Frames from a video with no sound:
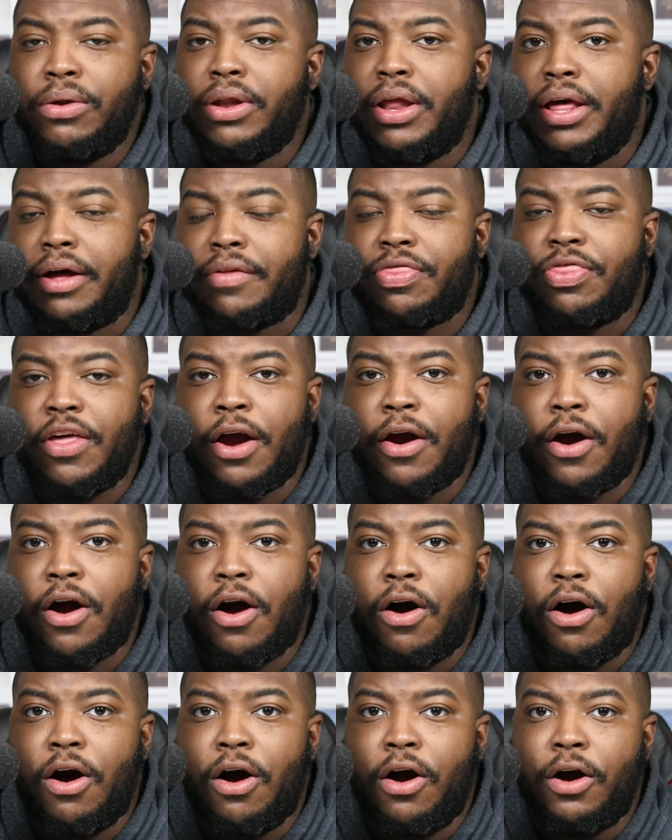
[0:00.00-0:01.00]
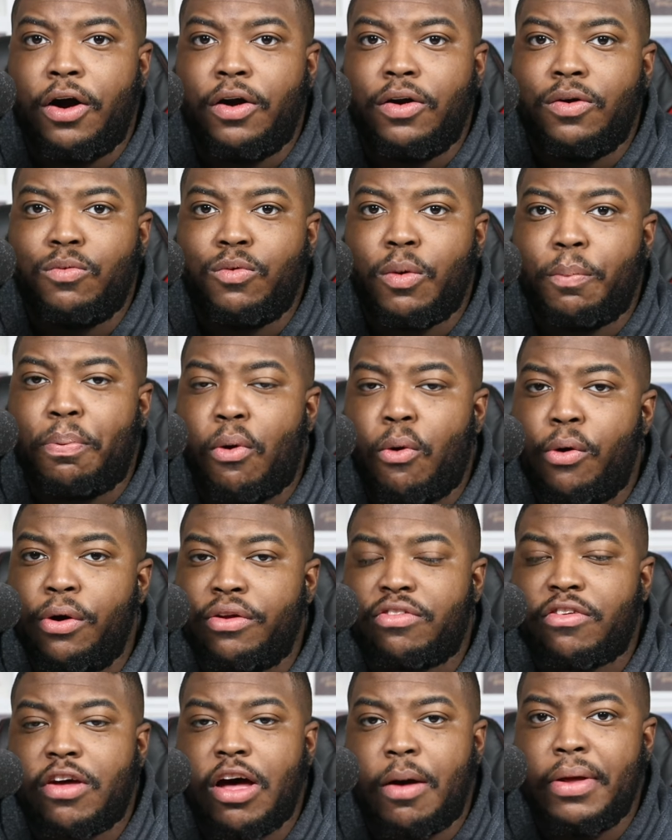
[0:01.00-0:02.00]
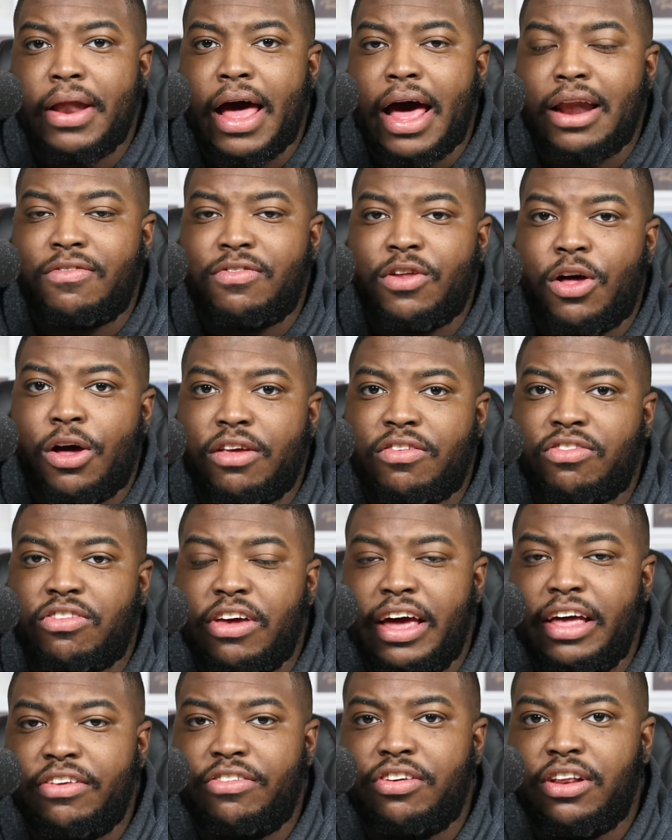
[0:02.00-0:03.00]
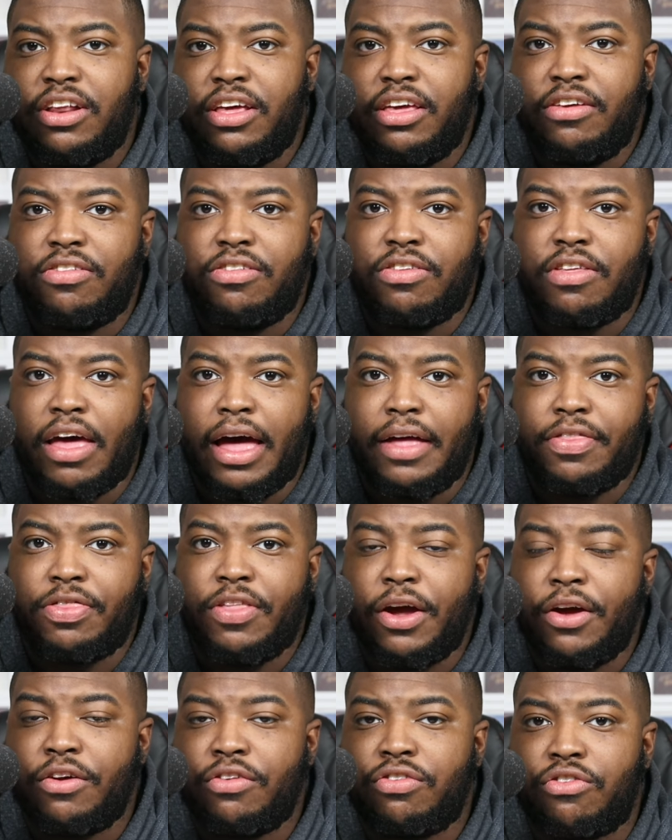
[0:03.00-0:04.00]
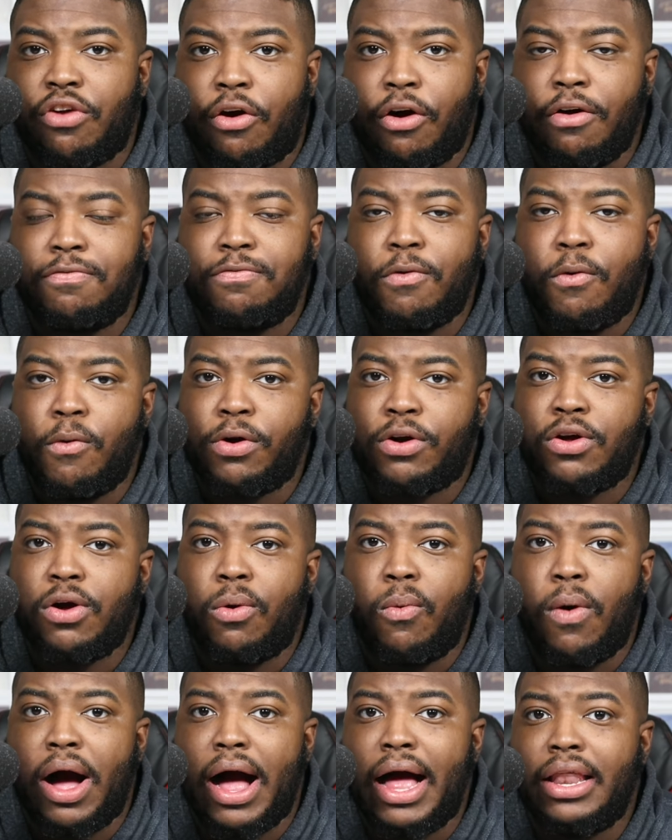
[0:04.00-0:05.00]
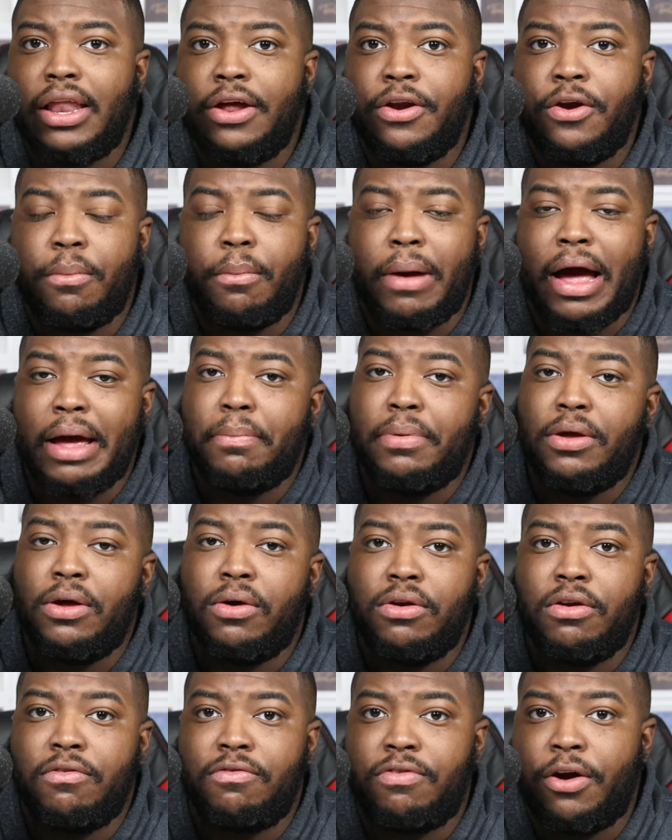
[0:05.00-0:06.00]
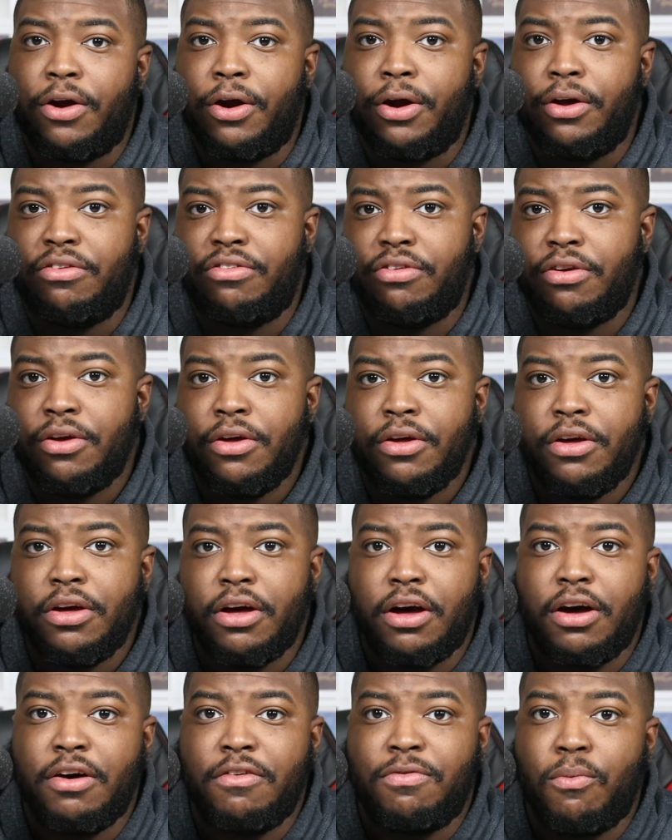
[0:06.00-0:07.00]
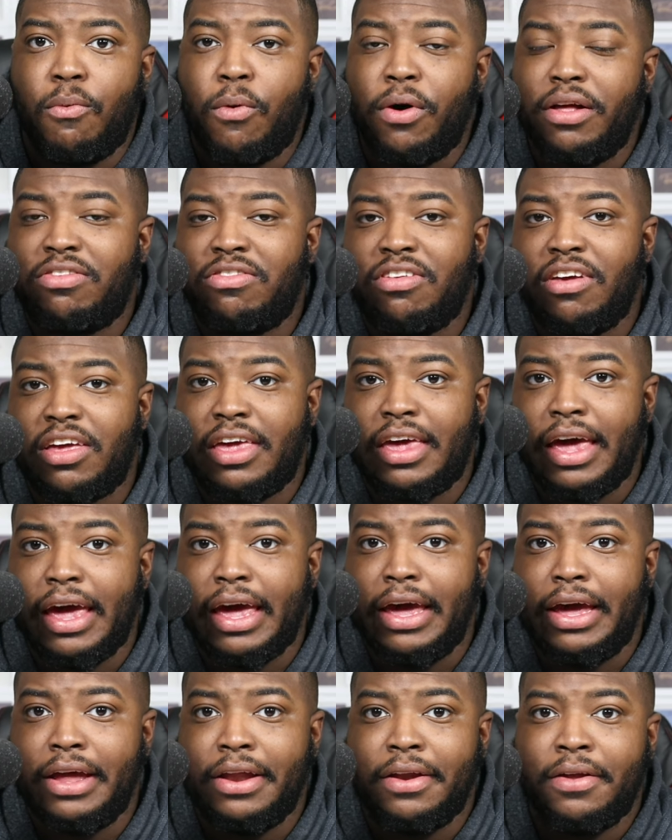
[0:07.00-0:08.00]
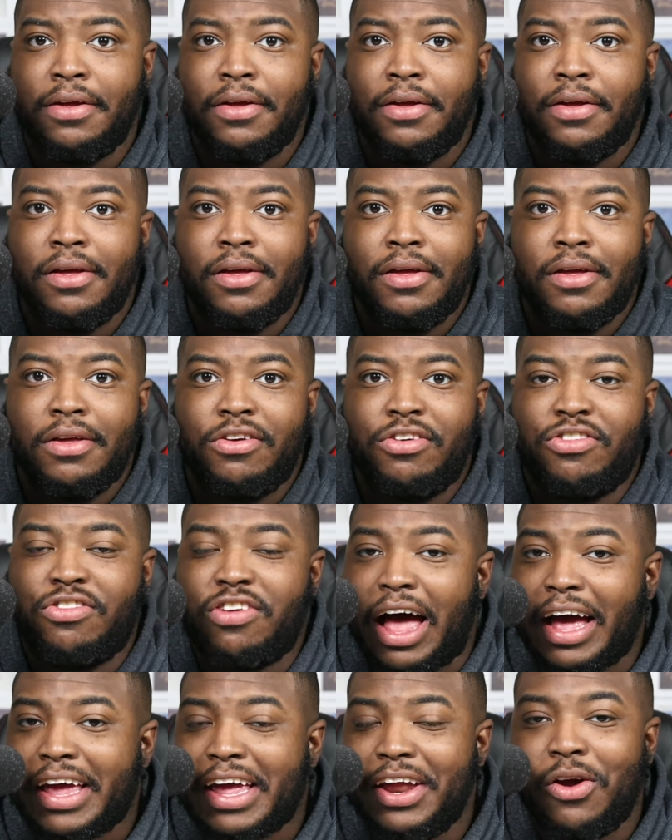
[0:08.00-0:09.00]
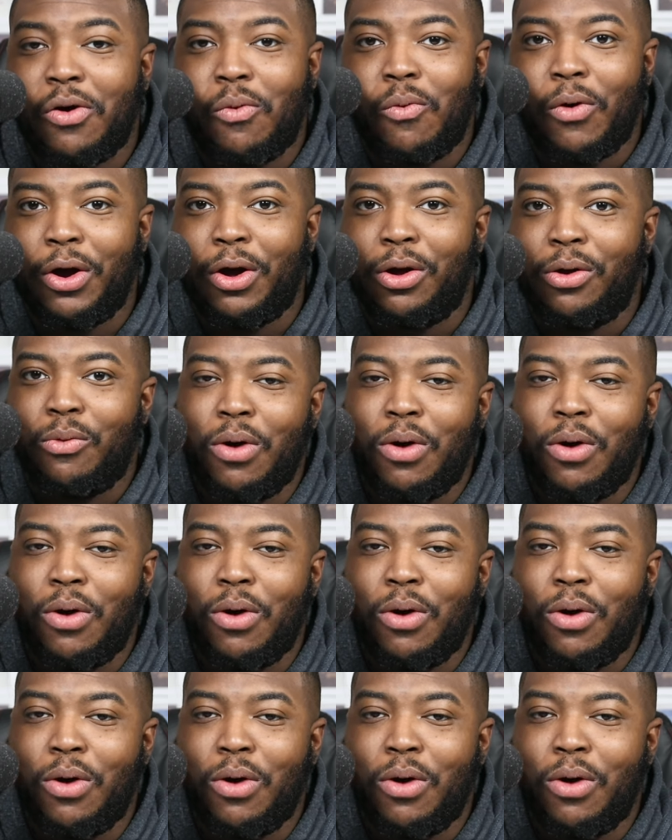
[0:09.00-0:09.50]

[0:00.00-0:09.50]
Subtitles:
look, there are reports coming out of Los Angeles that their star forward Kawhi Leonard might be on the verge of once again shocking the world.